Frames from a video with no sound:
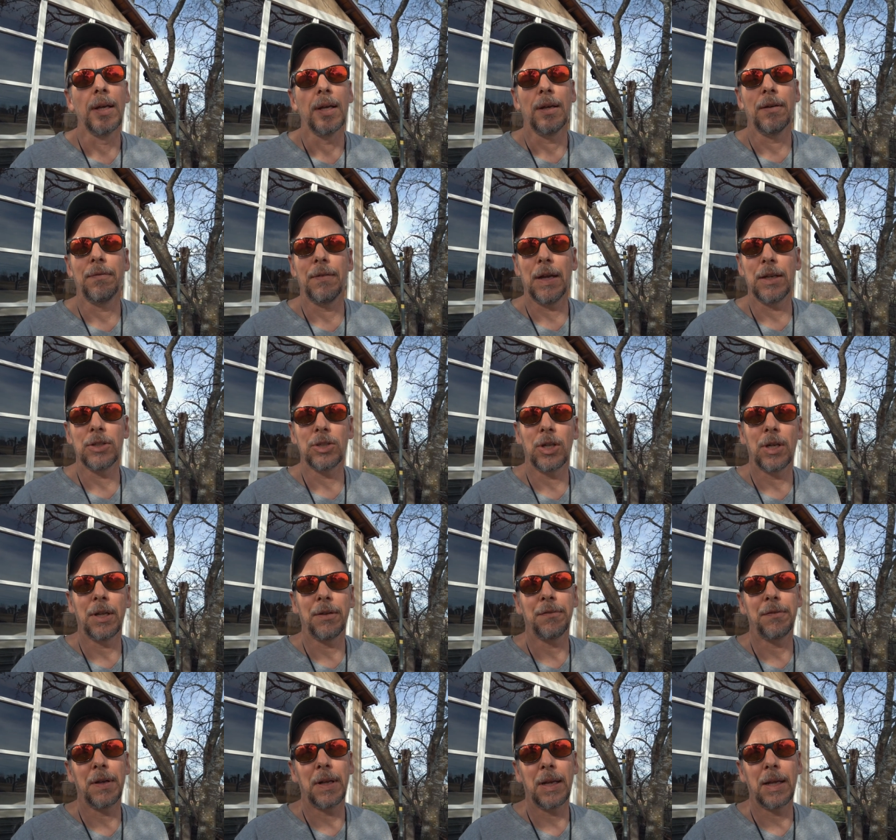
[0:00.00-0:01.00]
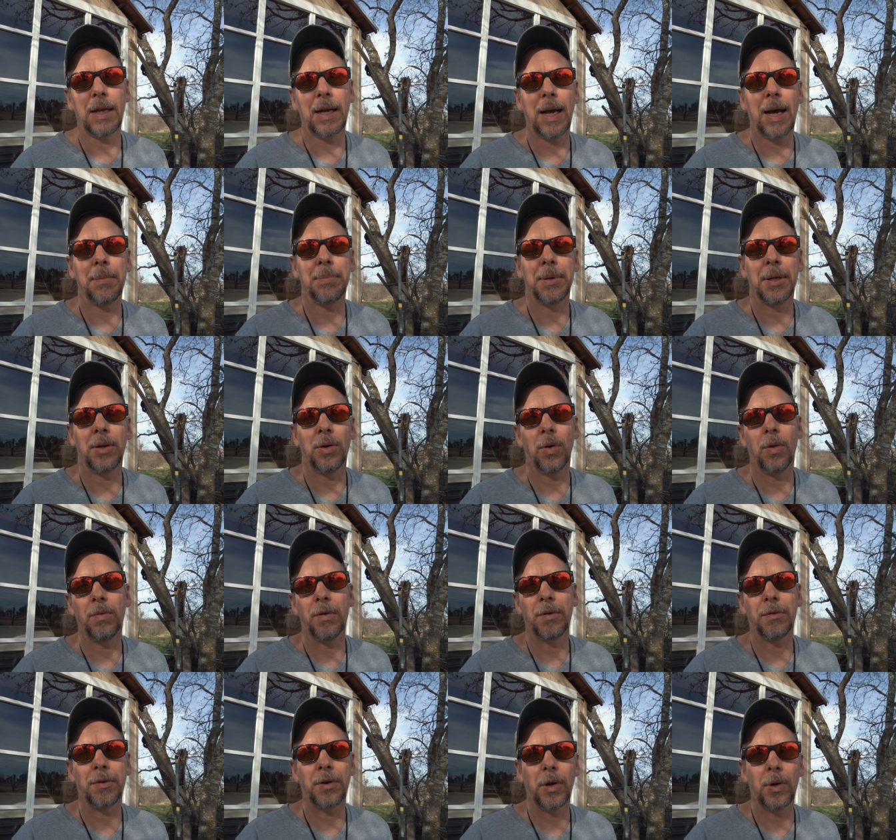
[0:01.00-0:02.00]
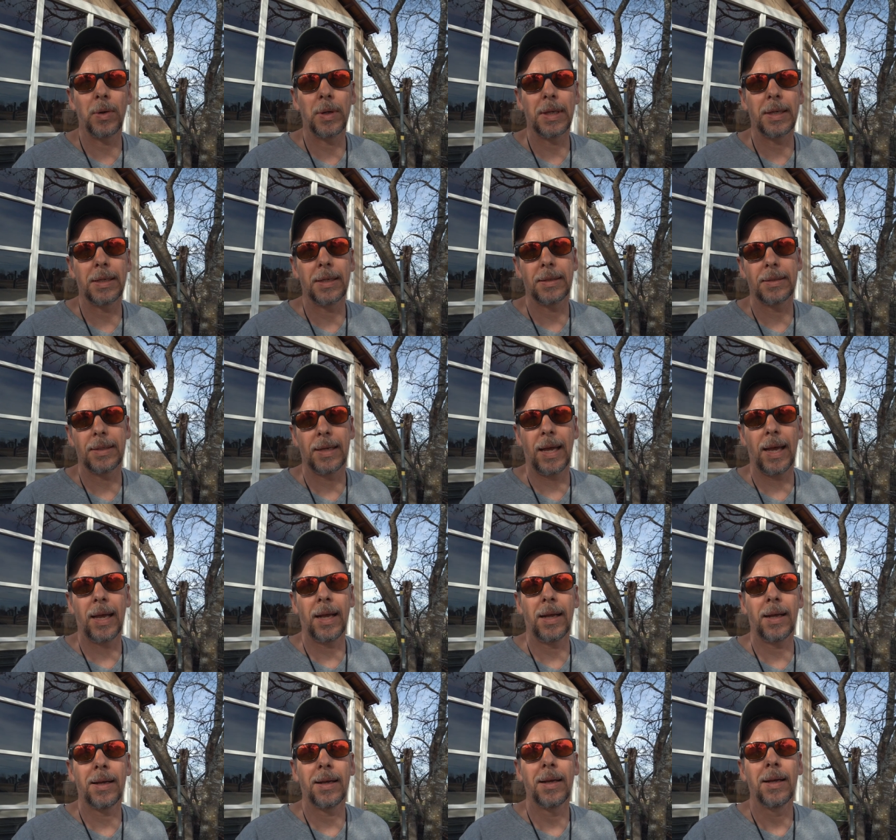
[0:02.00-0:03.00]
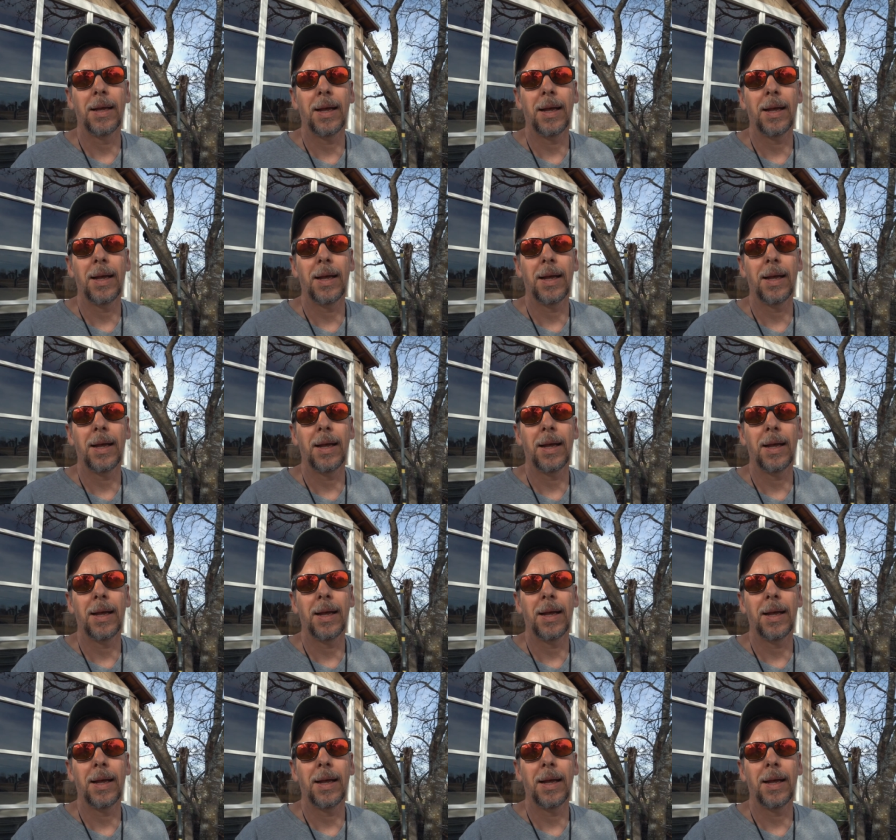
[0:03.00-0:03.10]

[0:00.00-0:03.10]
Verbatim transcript: eventually filling up and overflowing the tank